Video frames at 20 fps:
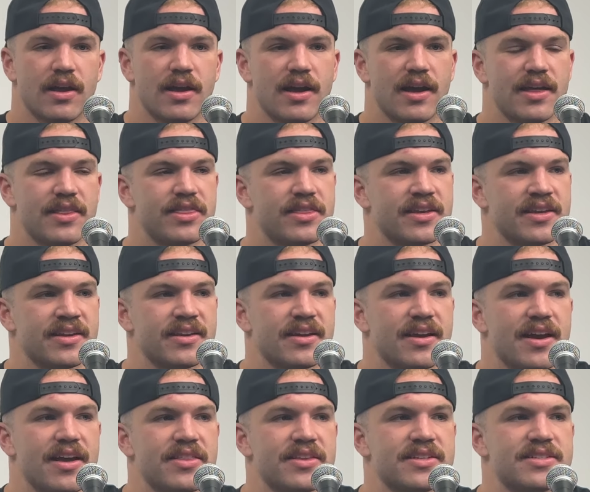I think
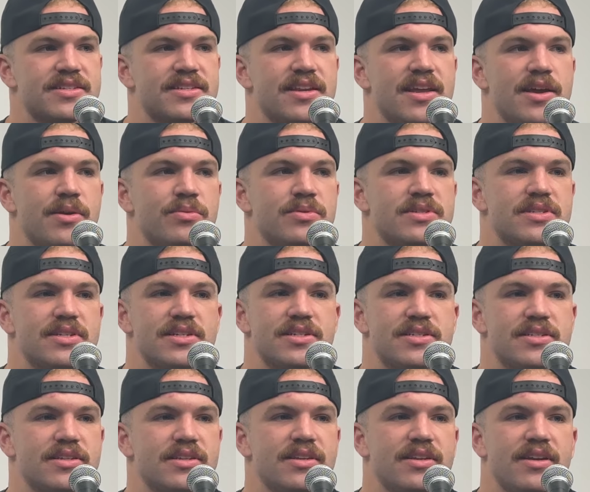today was
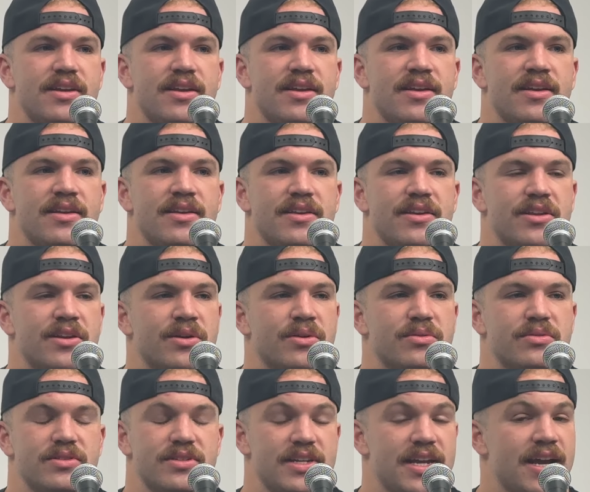just, you
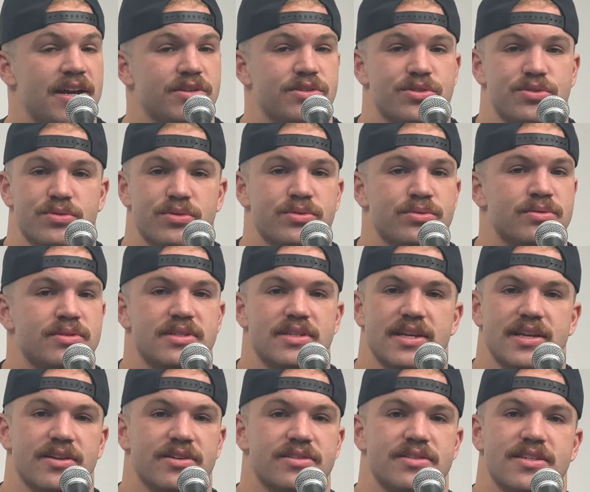know, yeah, Drew's
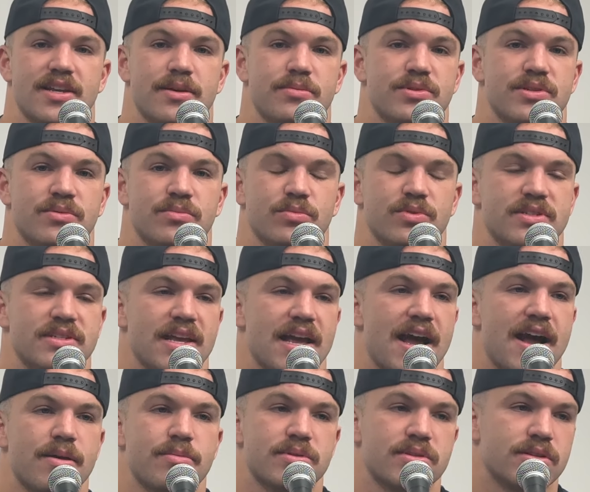interception was
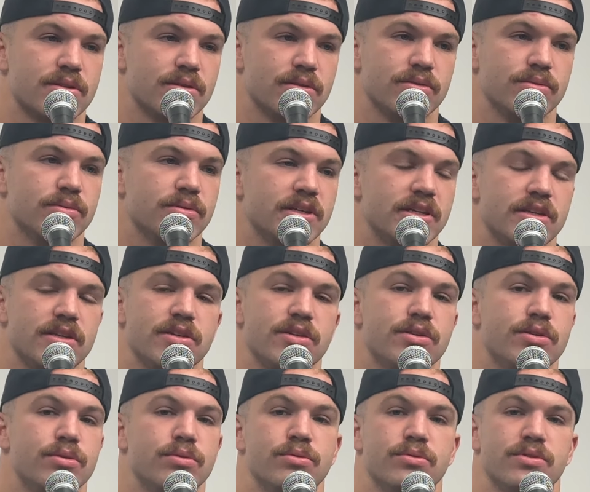absolutely
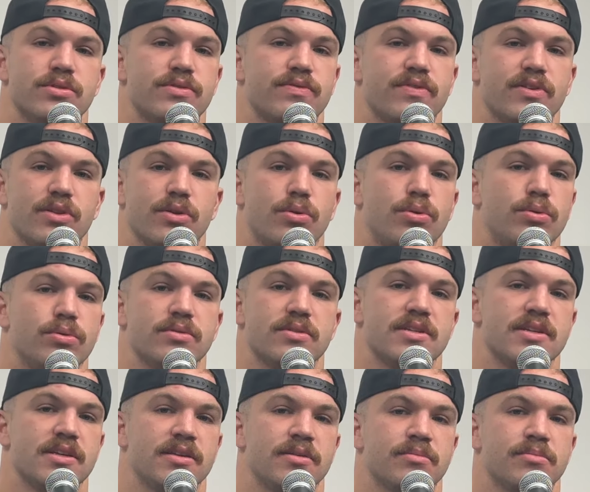huge for the whole
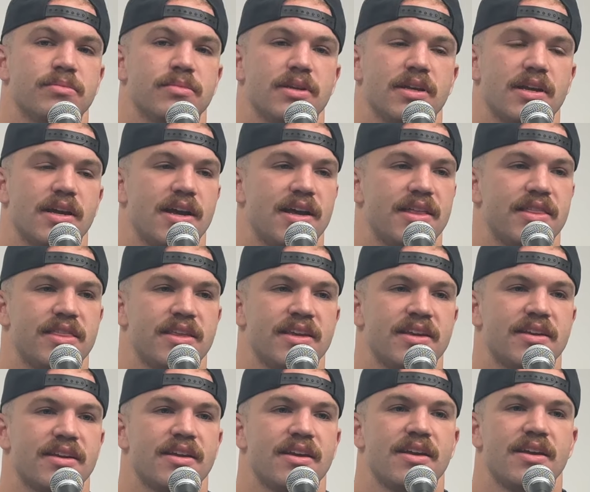team. I
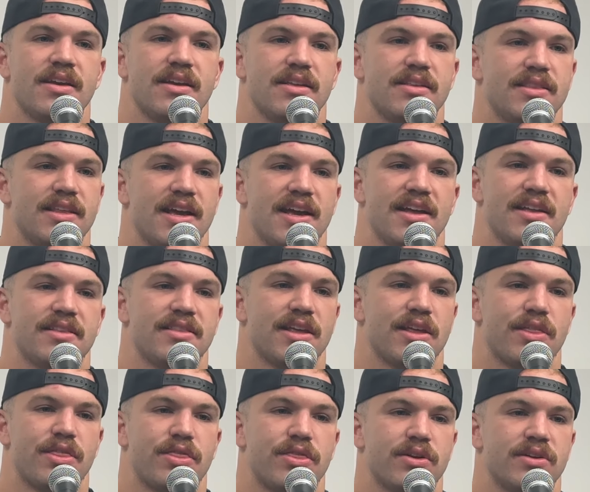think that
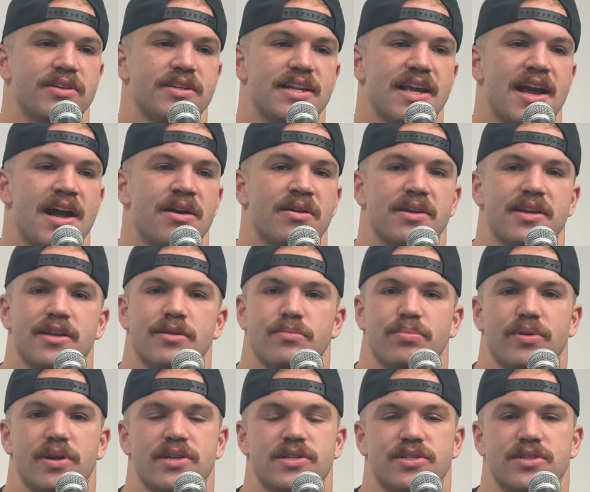third down, getting
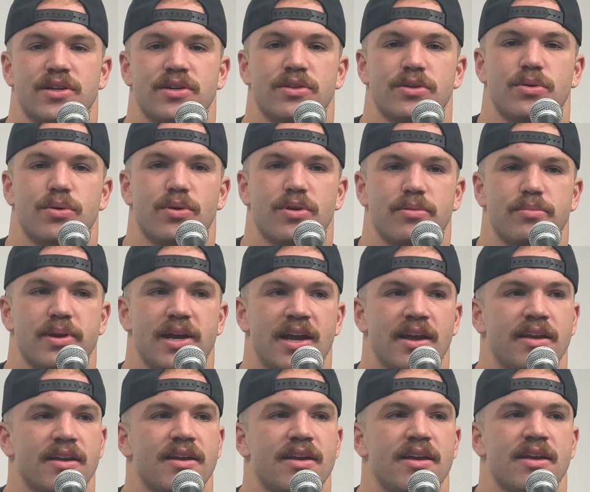pressure on the
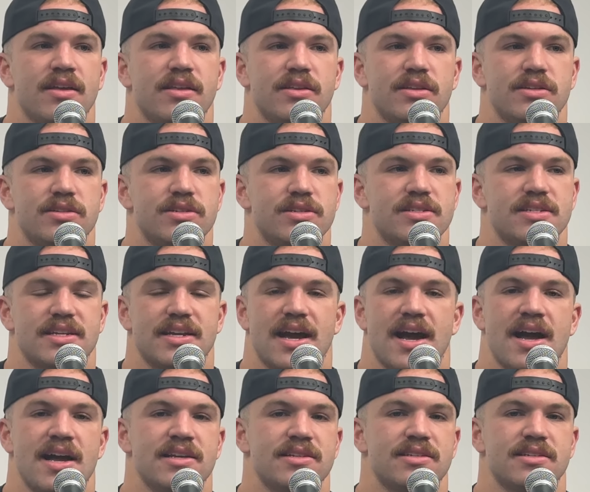quarterback, is just
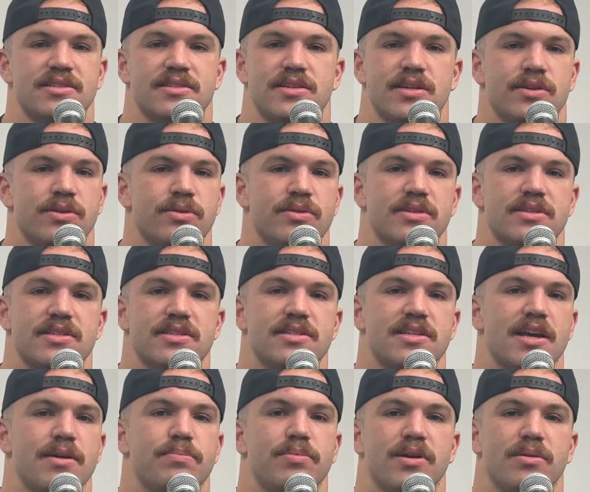guys continuing to
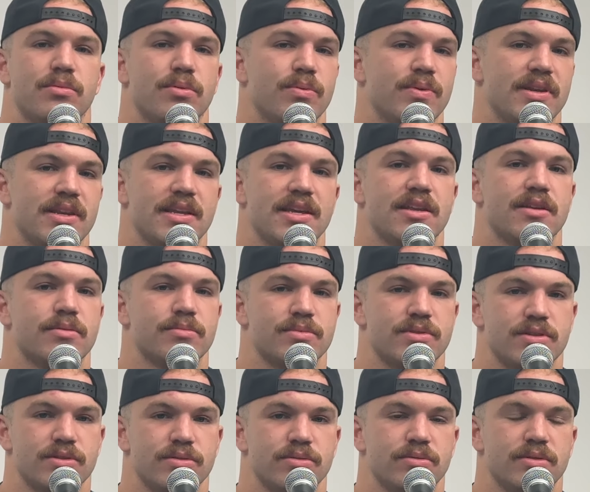step up when we need them
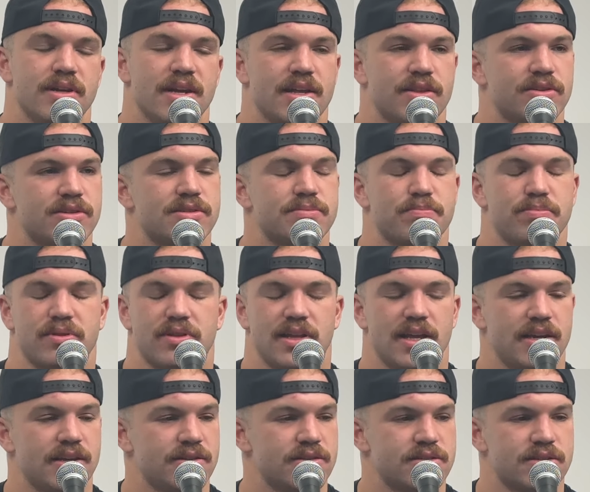to. And there's
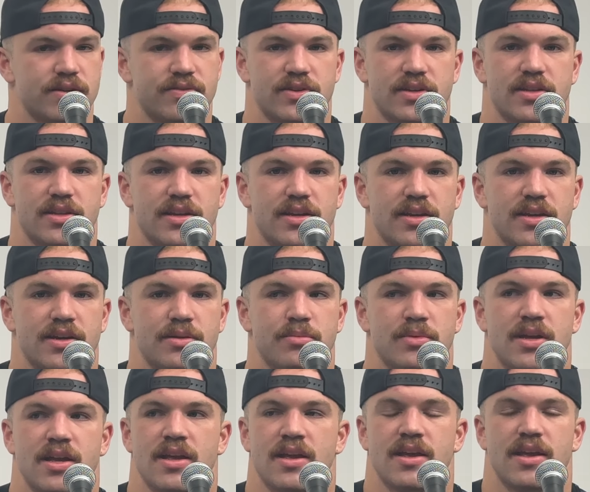plenty of stuff to clean up,
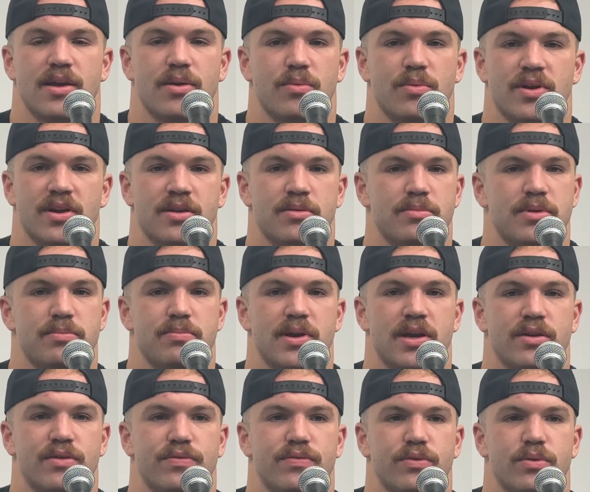and we're going to be
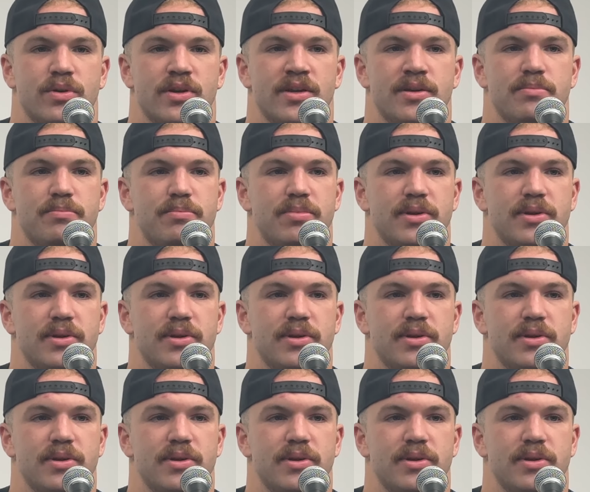better for it.